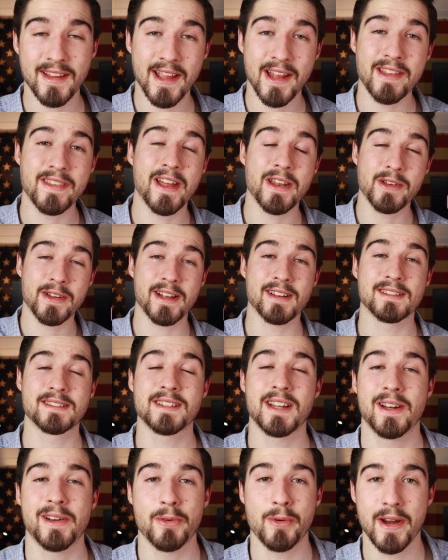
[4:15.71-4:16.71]
and that you can
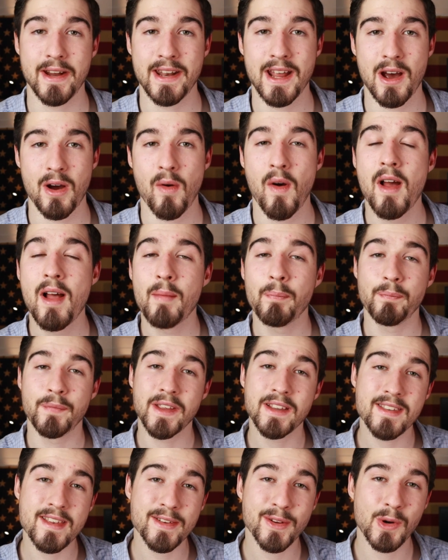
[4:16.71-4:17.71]
start right now.
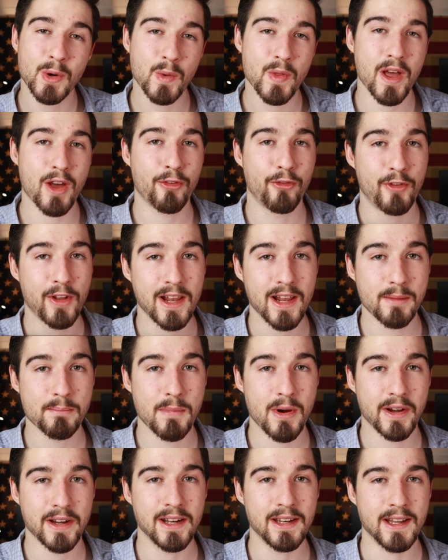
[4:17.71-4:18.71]
This is called affiliate
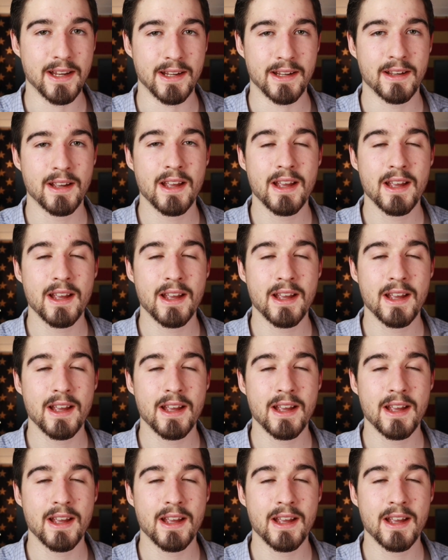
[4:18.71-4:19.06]
marketing.